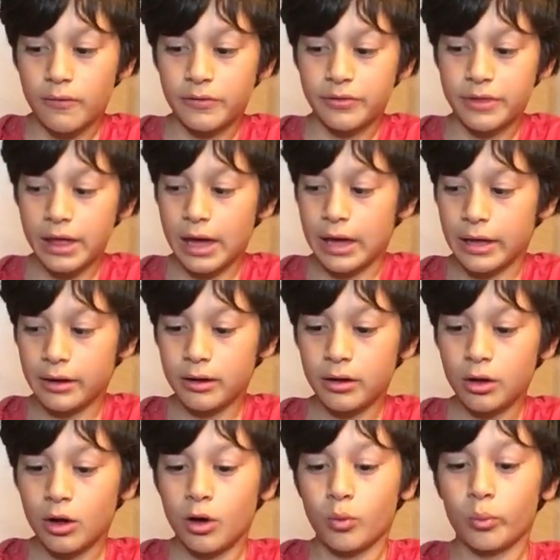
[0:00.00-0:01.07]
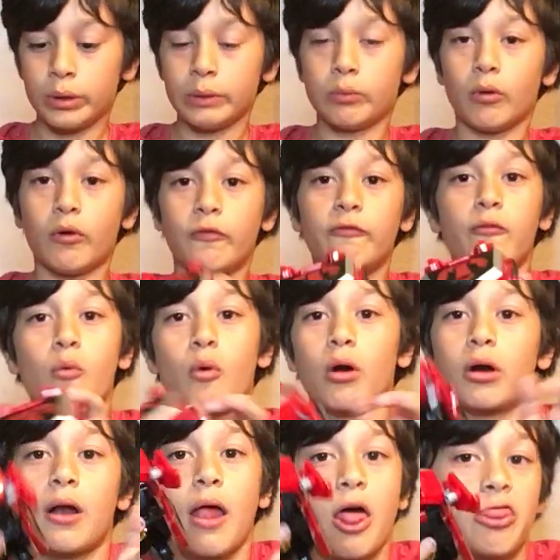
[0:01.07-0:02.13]
Then we will,
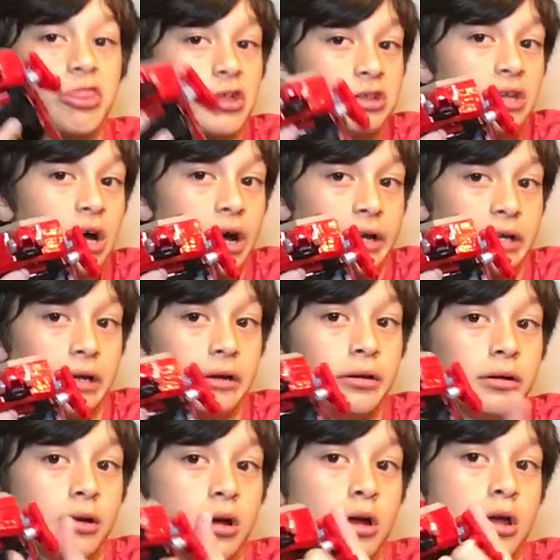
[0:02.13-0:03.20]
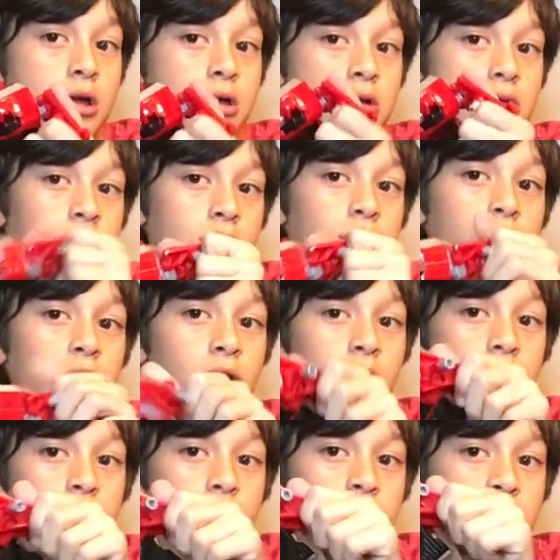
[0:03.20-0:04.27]
for the lion,
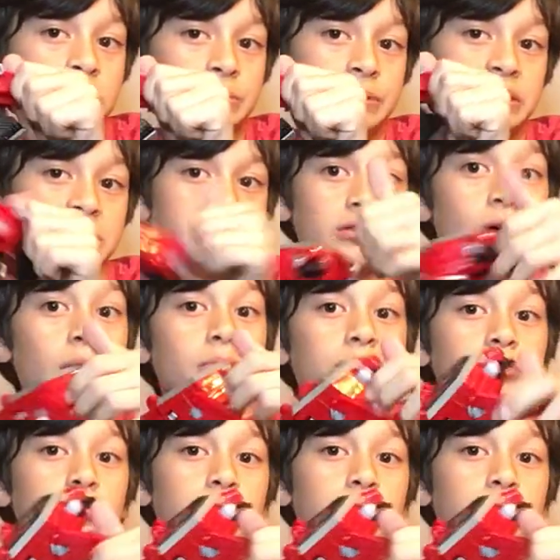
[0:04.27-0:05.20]
two pieces up,